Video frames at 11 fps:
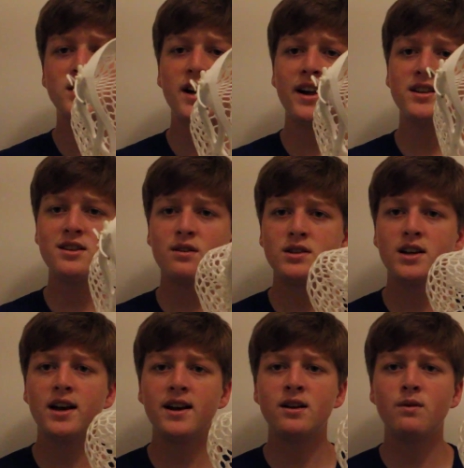science to their
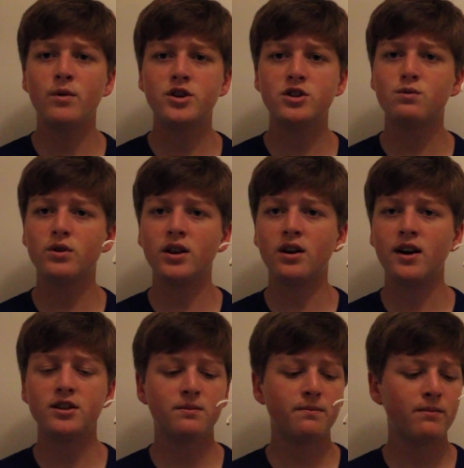side, which is really
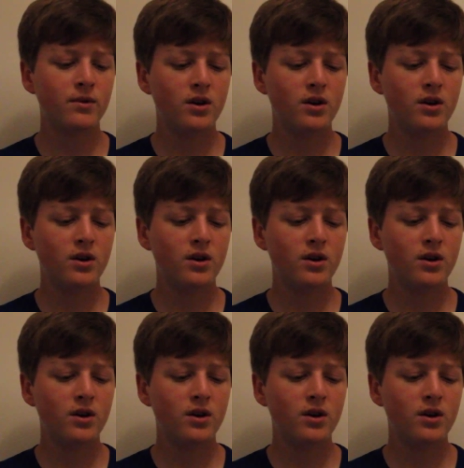awesome.